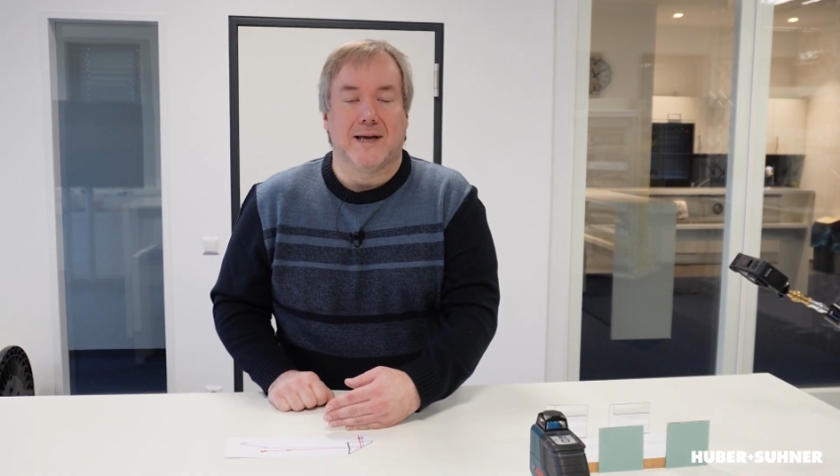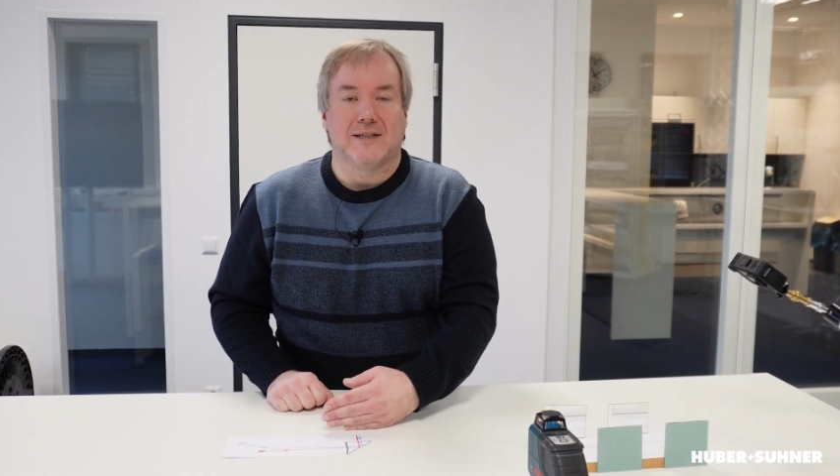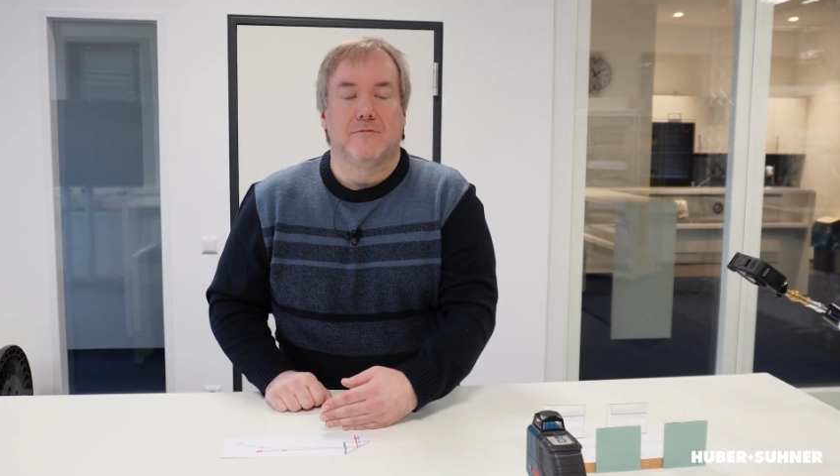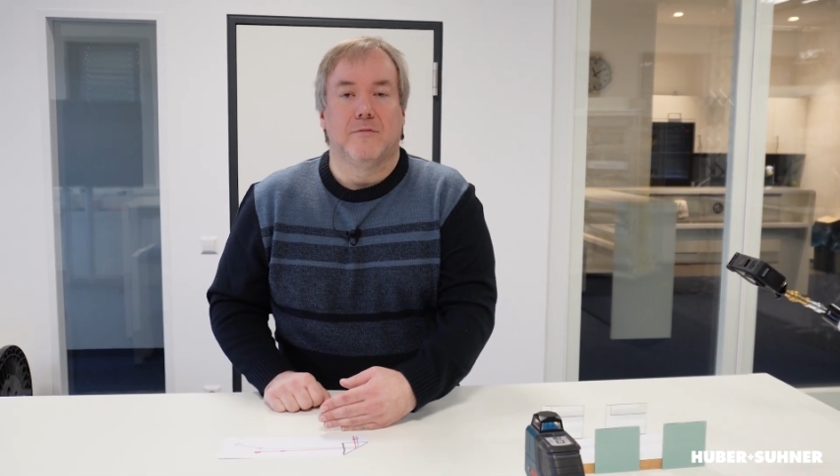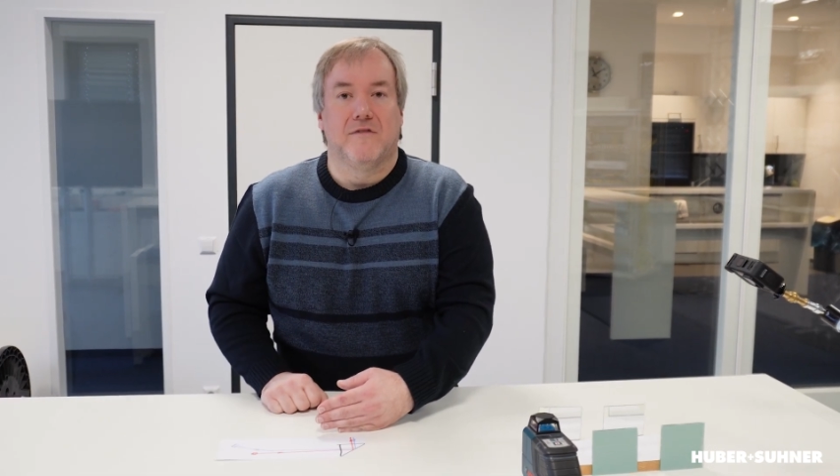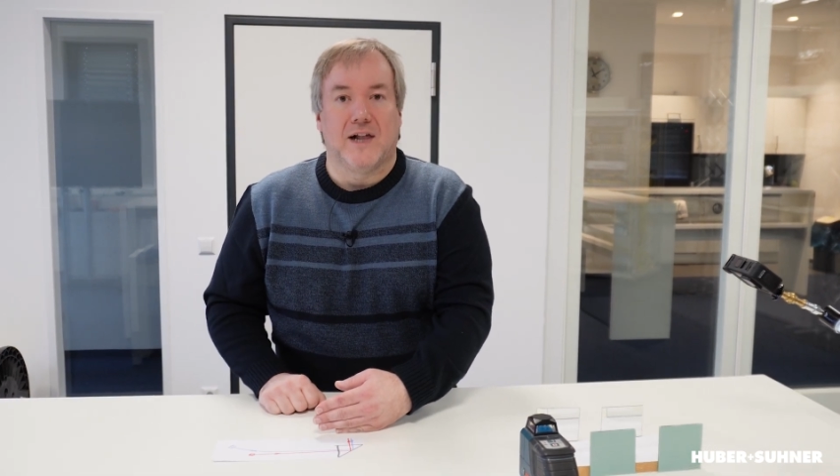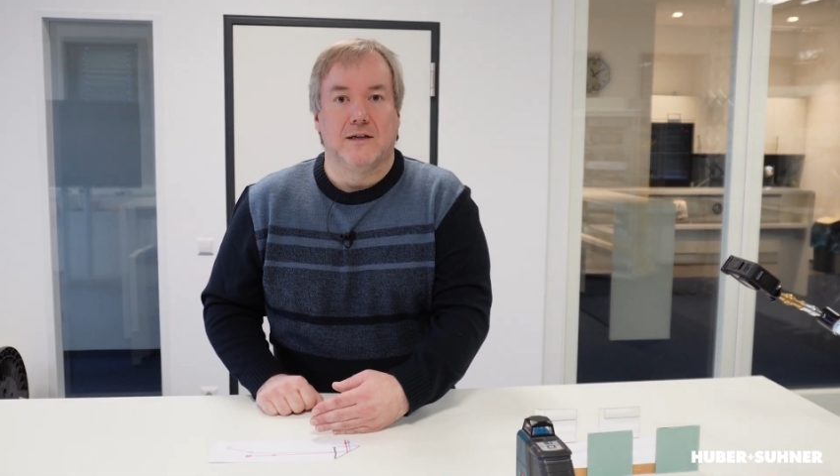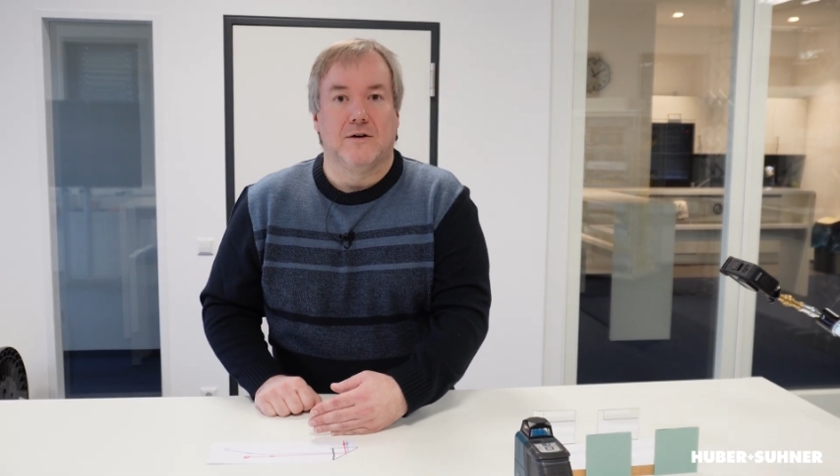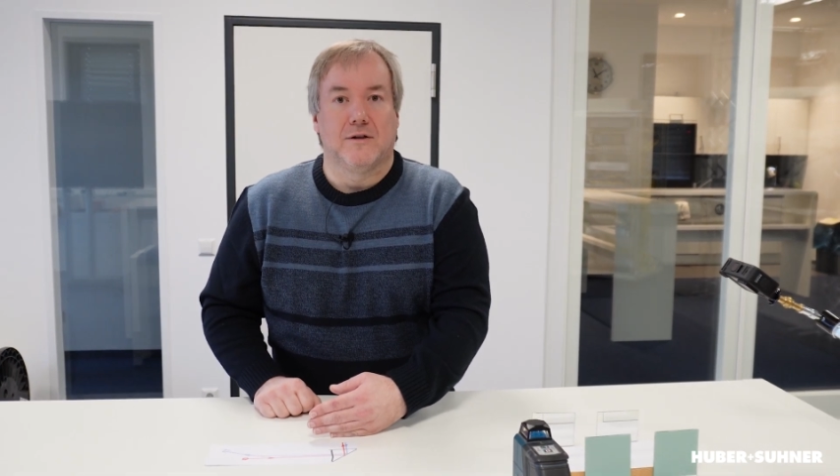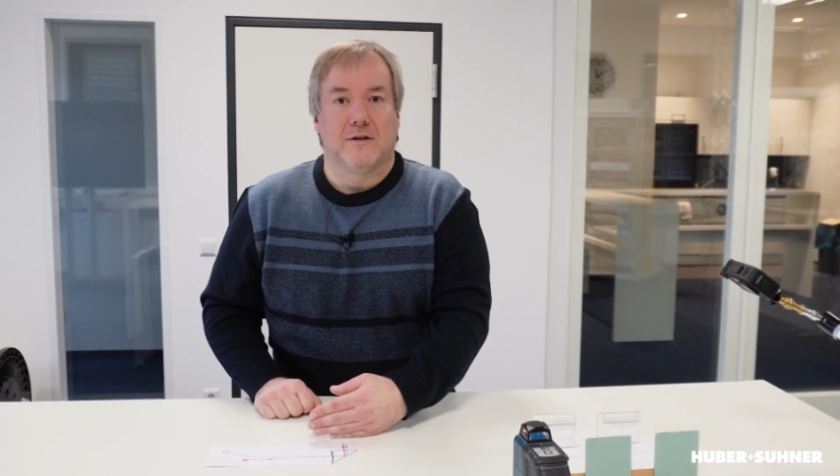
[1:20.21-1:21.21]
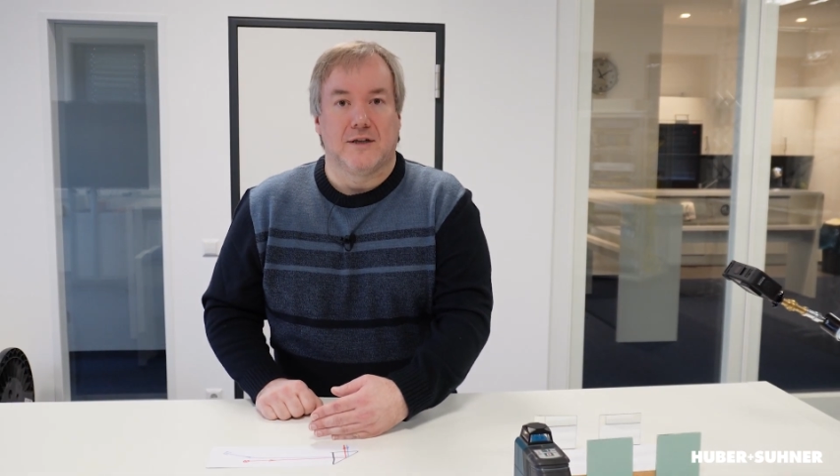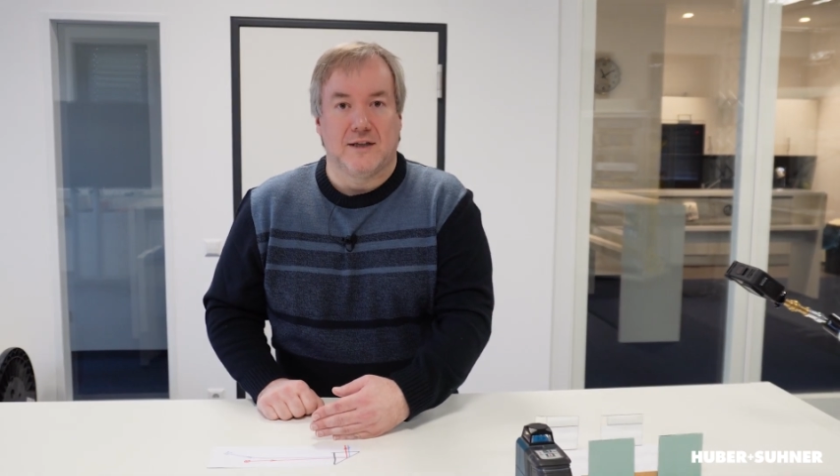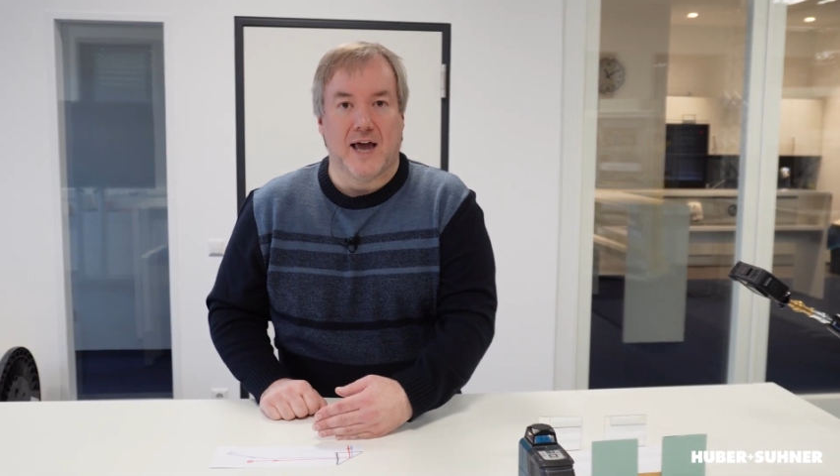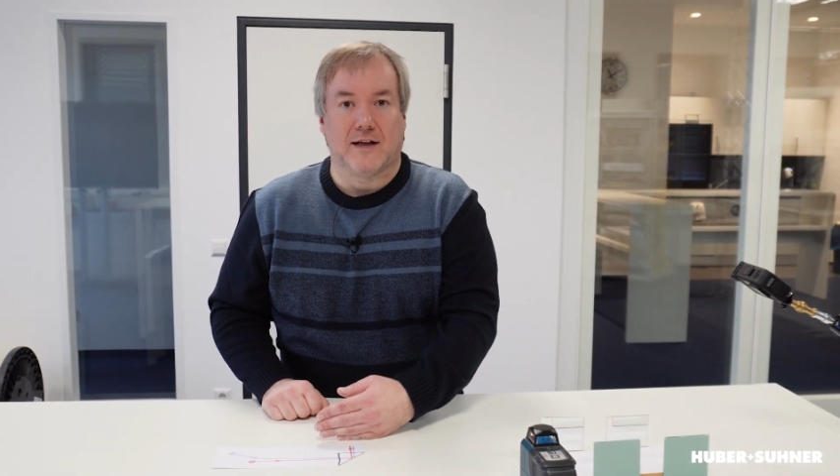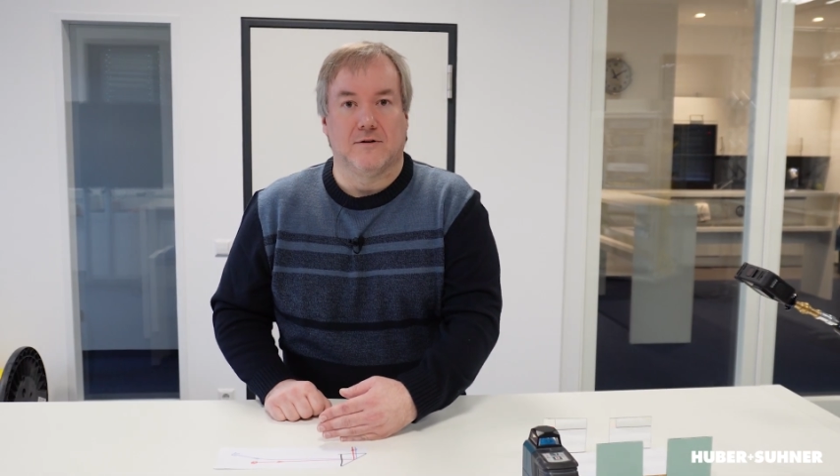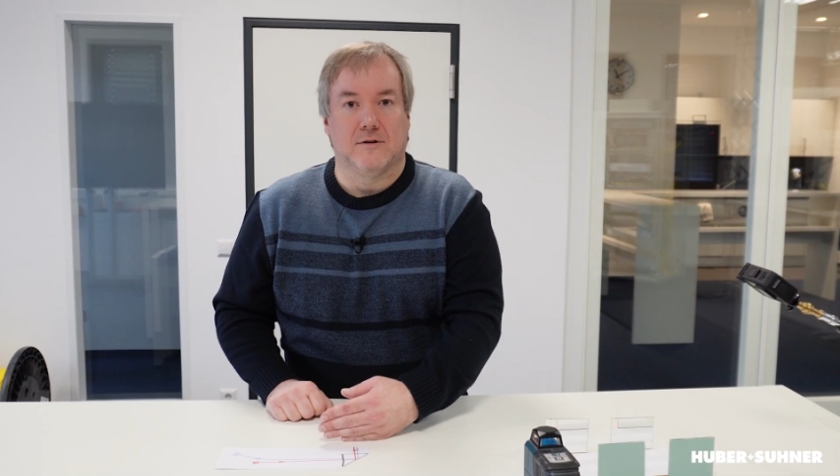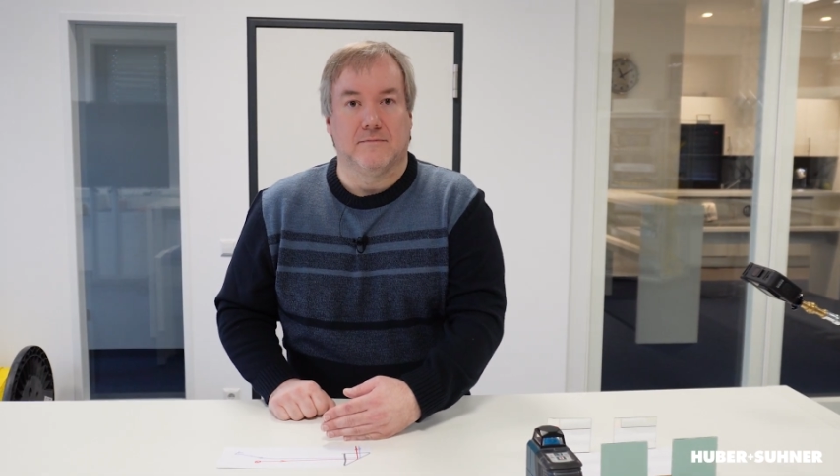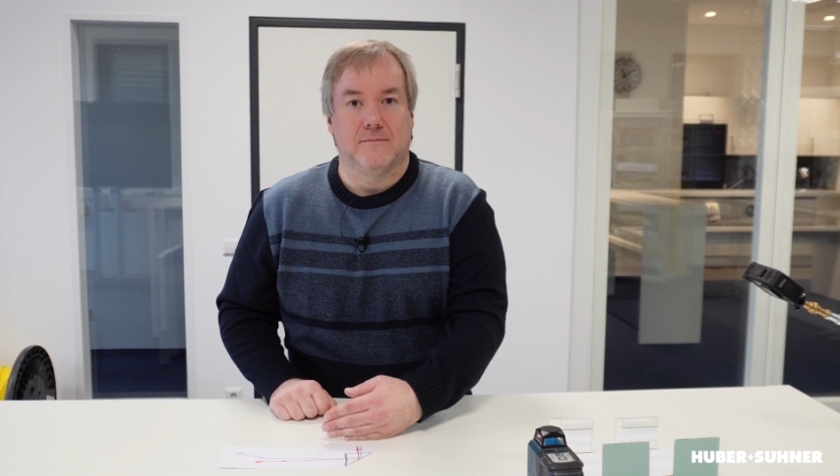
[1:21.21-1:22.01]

maximum value on the detector.